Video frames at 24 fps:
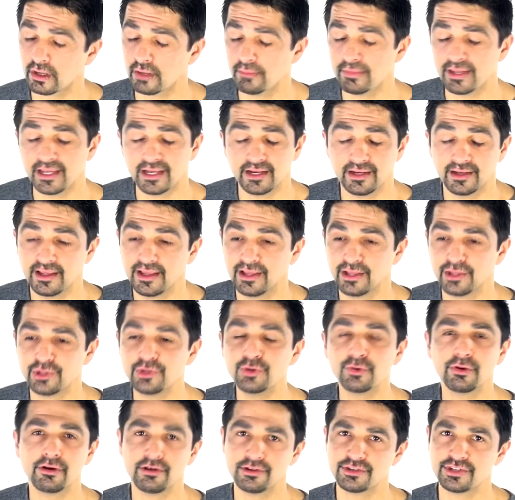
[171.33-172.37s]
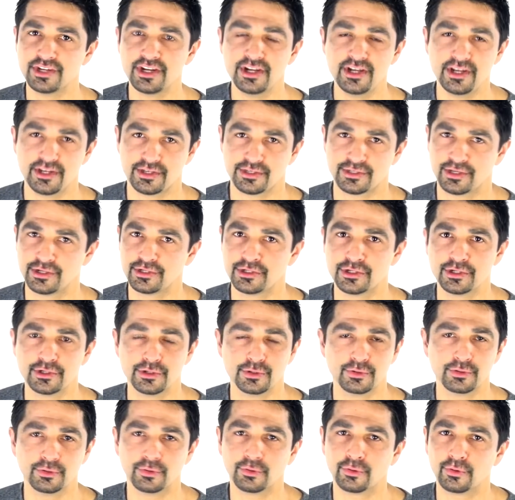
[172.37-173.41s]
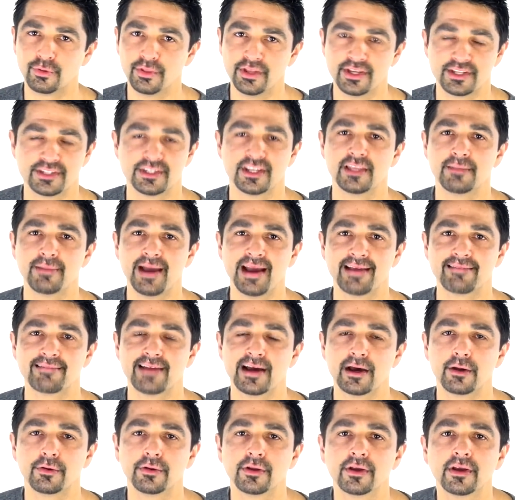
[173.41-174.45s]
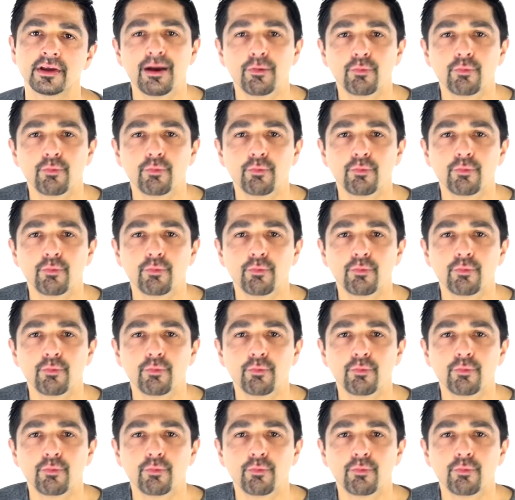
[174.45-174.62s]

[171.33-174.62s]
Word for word: I mean, you are a genius to do all this in the background.